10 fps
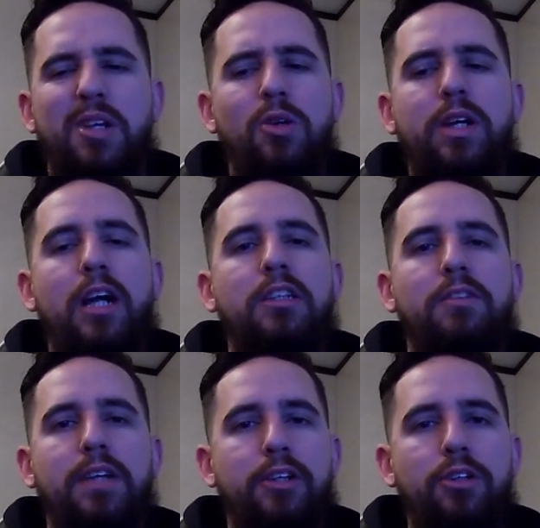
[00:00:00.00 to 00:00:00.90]
And who cares
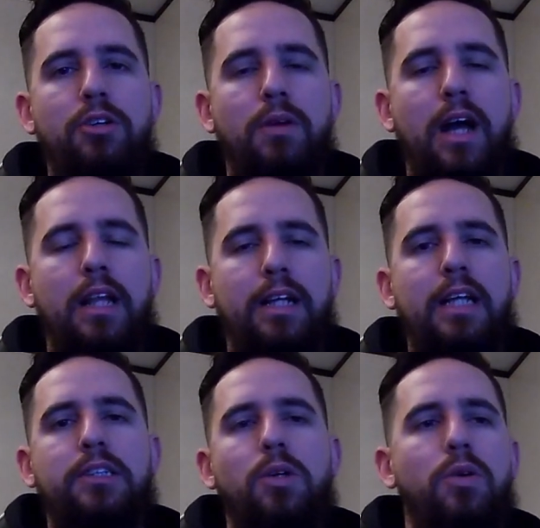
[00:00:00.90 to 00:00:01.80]
if they do, right? Like,
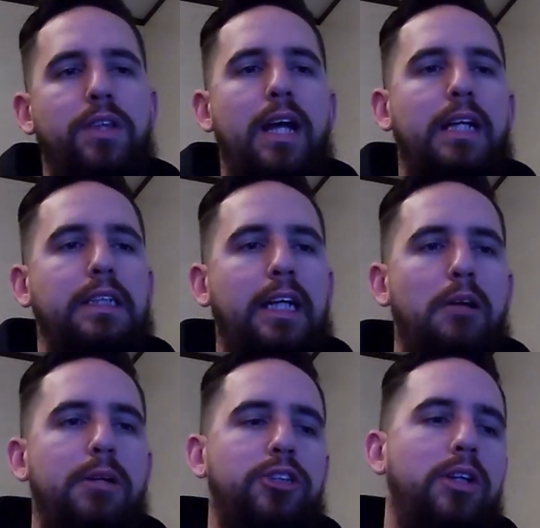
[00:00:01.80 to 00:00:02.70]
that's the whole thing, is like
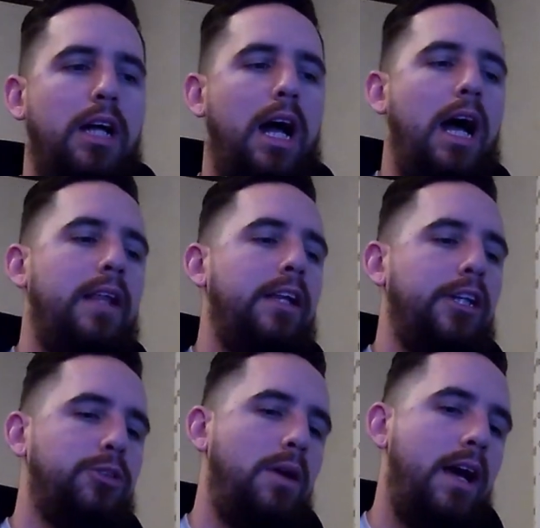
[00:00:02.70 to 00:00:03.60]
everybody's trying to hide that
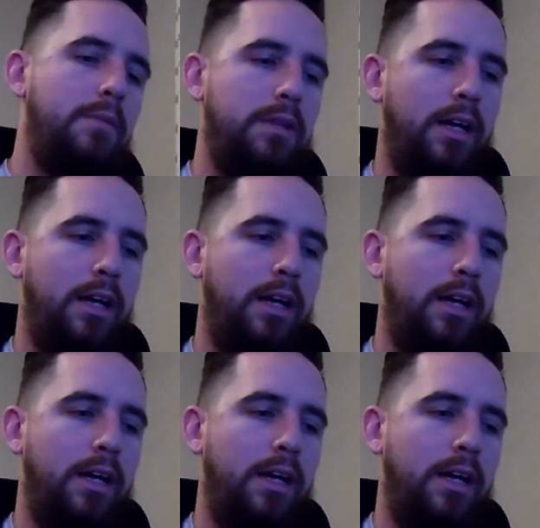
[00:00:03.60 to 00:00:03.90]
it's wrapped.